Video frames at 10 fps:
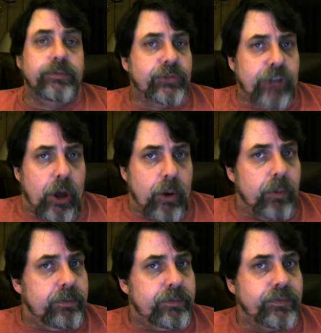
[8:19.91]
So
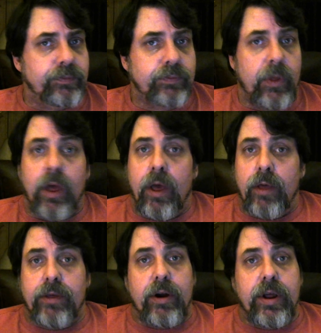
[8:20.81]

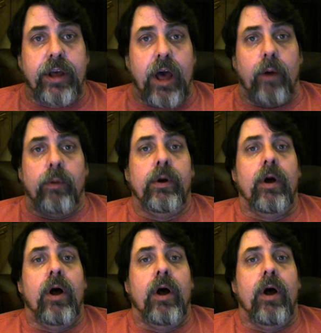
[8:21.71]
there you go.